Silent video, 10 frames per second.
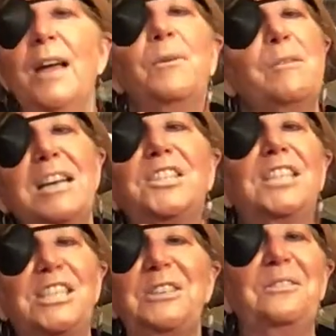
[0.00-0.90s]
We wish
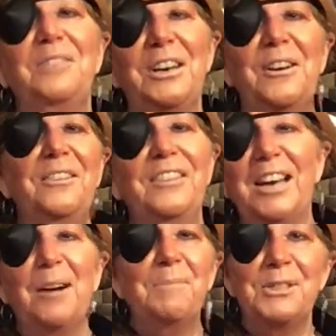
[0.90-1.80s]
that you would hurry
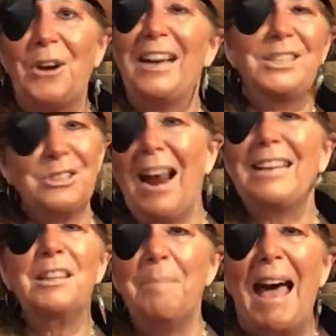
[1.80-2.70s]
up and
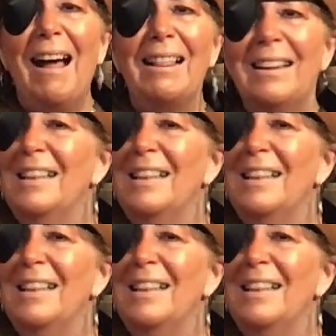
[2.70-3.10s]
strike the bell.